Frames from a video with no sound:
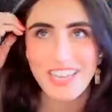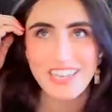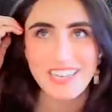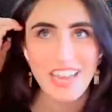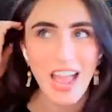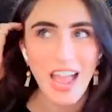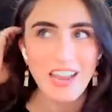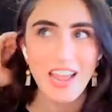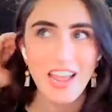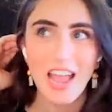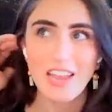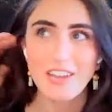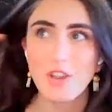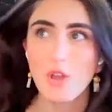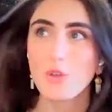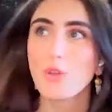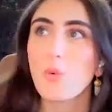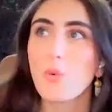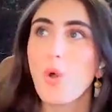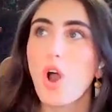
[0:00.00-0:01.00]
And I know
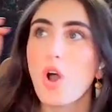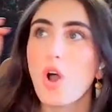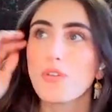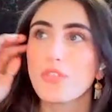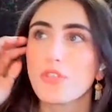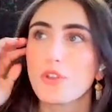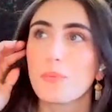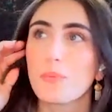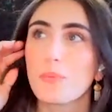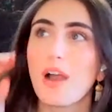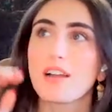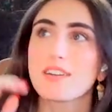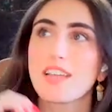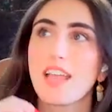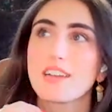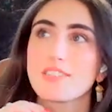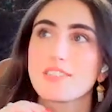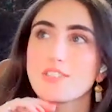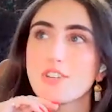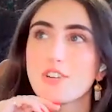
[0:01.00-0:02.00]
you all with your
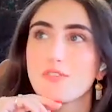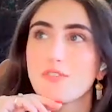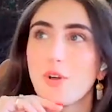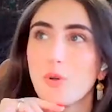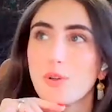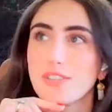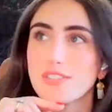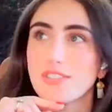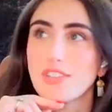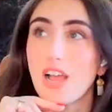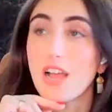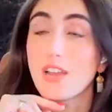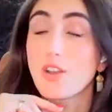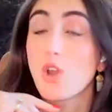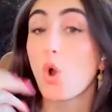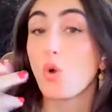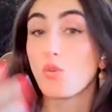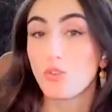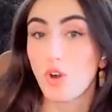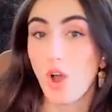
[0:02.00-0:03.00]
podcast are focused on
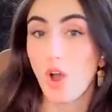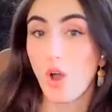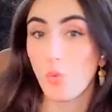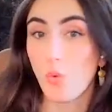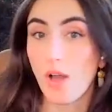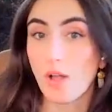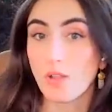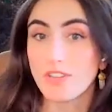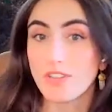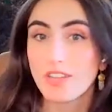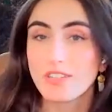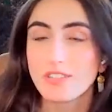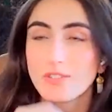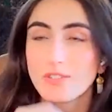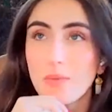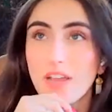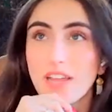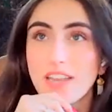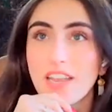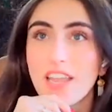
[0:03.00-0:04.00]
overall wellness,
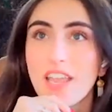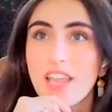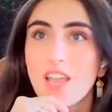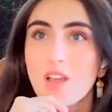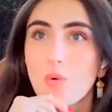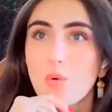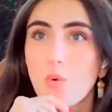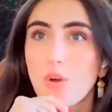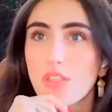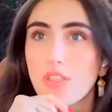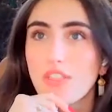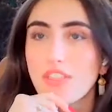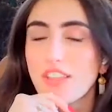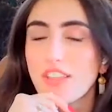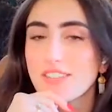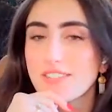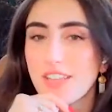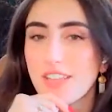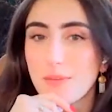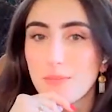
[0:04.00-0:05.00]
but one of the
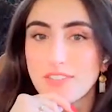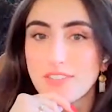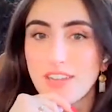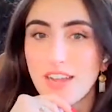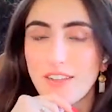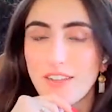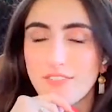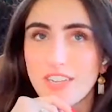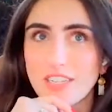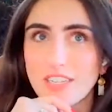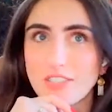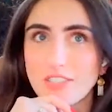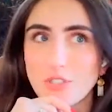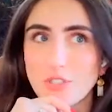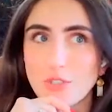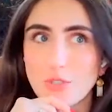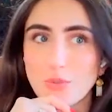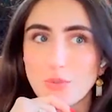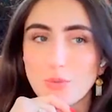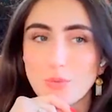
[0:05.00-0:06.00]
things I've been diving
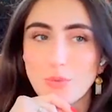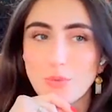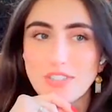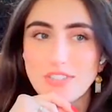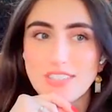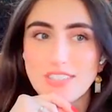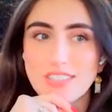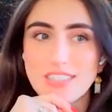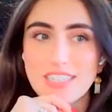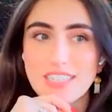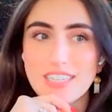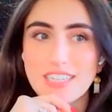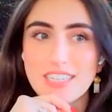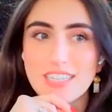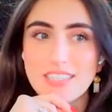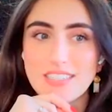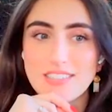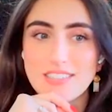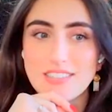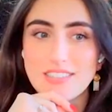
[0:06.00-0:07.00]
into recently
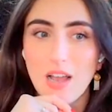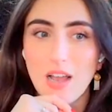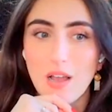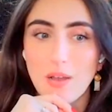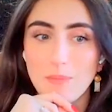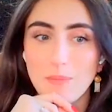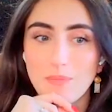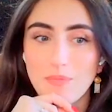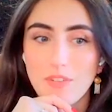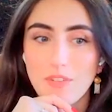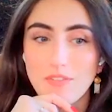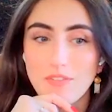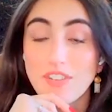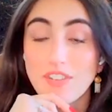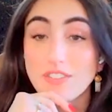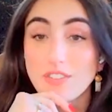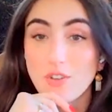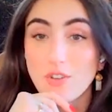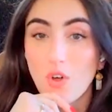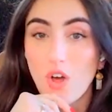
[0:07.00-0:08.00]
is
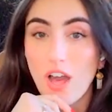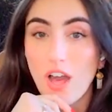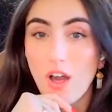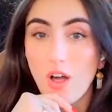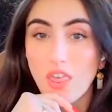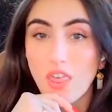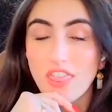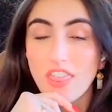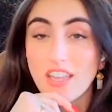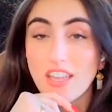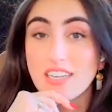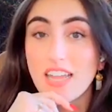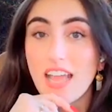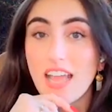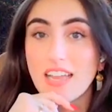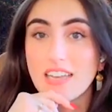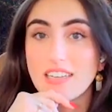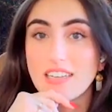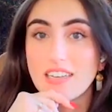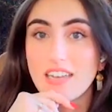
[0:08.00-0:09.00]
physical health
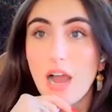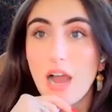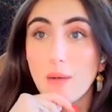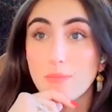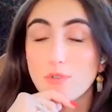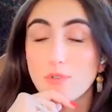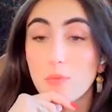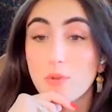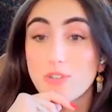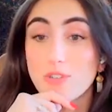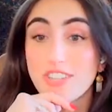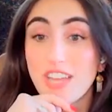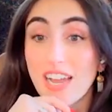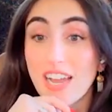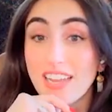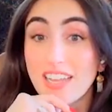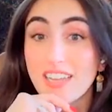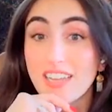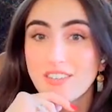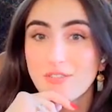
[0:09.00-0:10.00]
and optimal
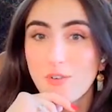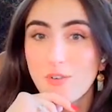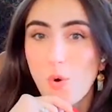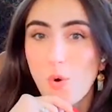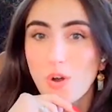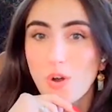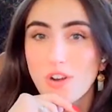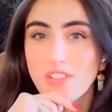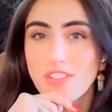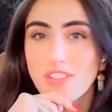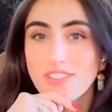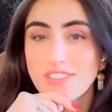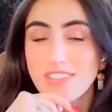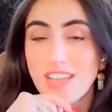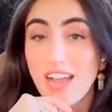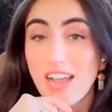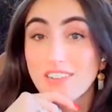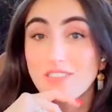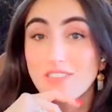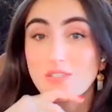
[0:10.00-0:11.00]
diet for the
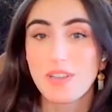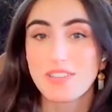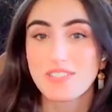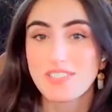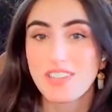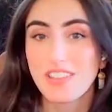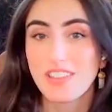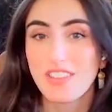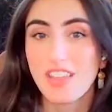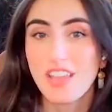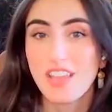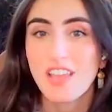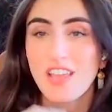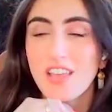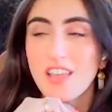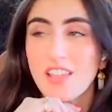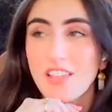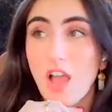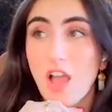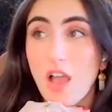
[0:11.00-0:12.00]
signs based on
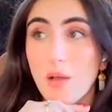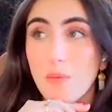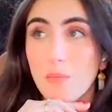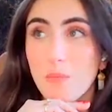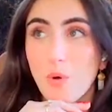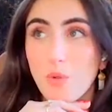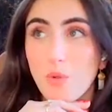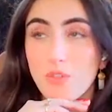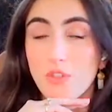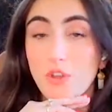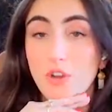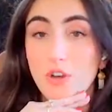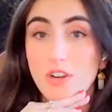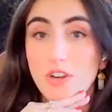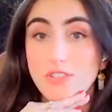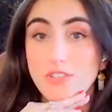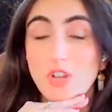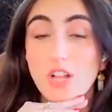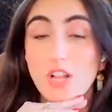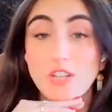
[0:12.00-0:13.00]
both their
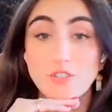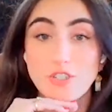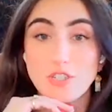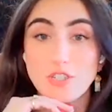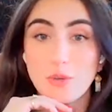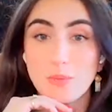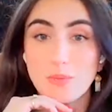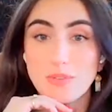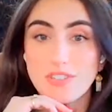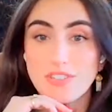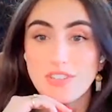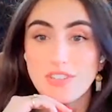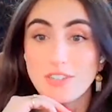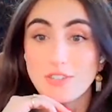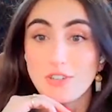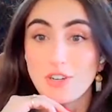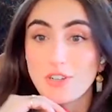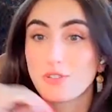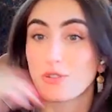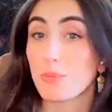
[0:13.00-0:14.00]
astrology and human design
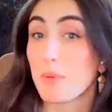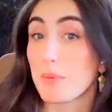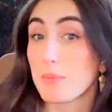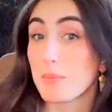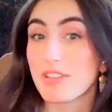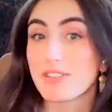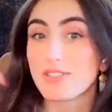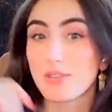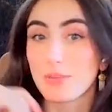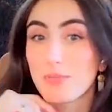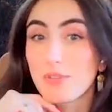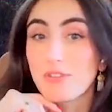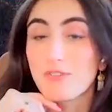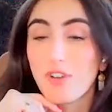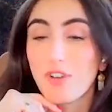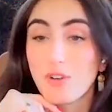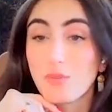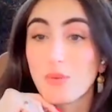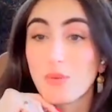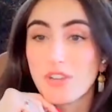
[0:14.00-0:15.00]
charts. So maybe that's something
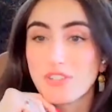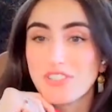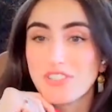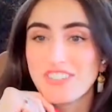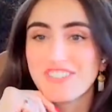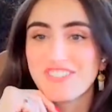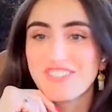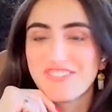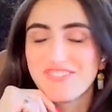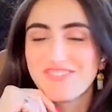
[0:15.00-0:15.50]
fun we could do.